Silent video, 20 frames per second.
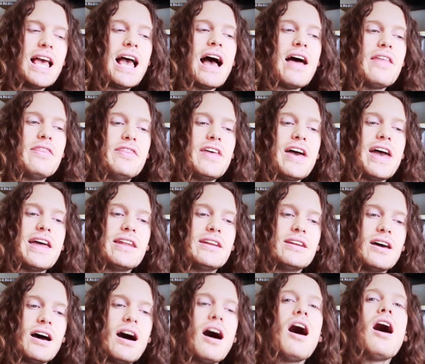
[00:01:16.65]
and
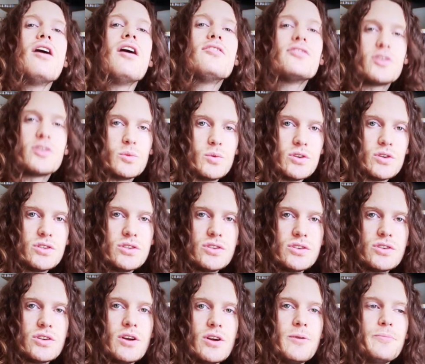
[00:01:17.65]
then
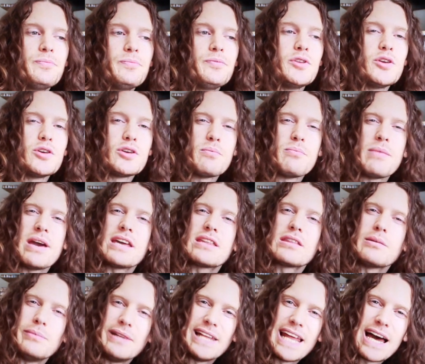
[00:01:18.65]
afterwards you can make
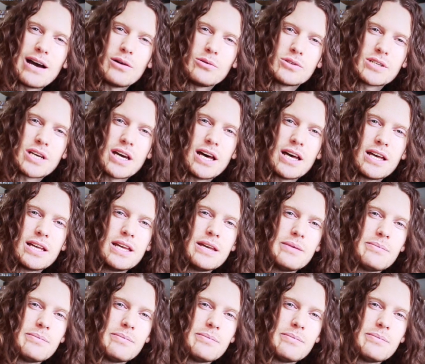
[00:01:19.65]
them louder,